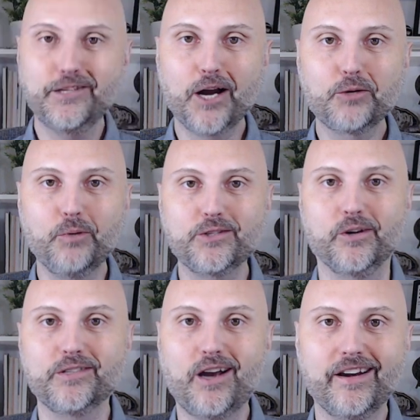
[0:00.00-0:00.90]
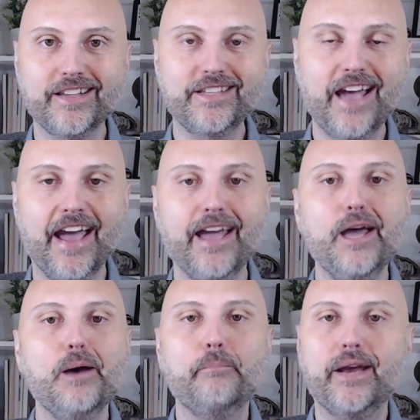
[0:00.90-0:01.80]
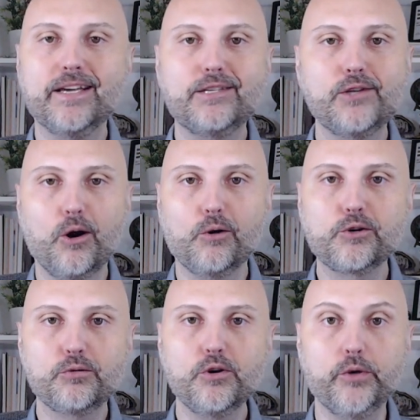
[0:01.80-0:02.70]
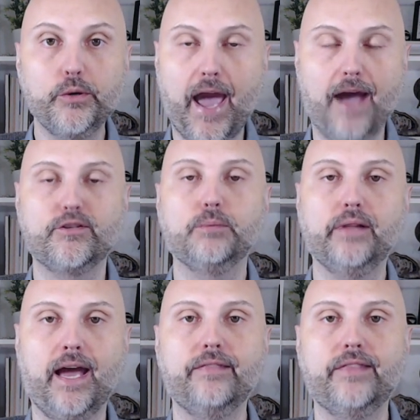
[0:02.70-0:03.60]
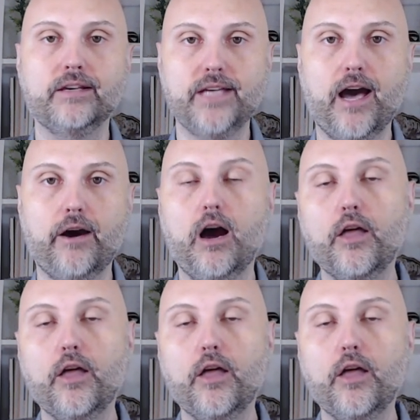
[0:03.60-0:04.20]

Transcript: a tongue twister, it's hard to say, but it's so true. You have to plan things out.